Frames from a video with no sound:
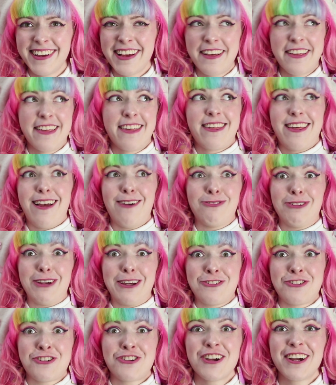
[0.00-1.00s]

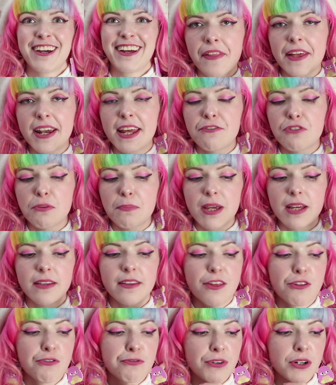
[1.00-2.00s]
Savage. So they'll either be in
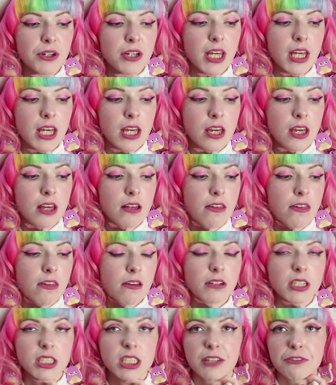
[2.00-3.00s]
these funky
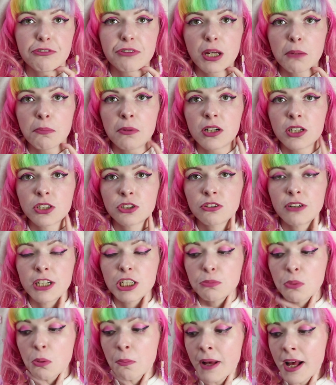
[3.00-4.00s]
scientific
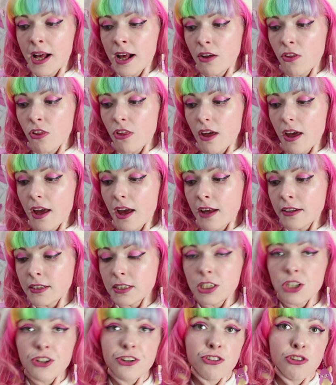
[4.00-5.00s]
biodegradable bags
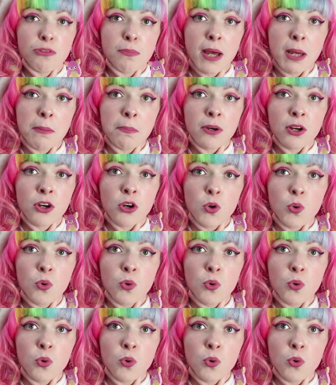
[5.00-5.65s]
and tissue paper,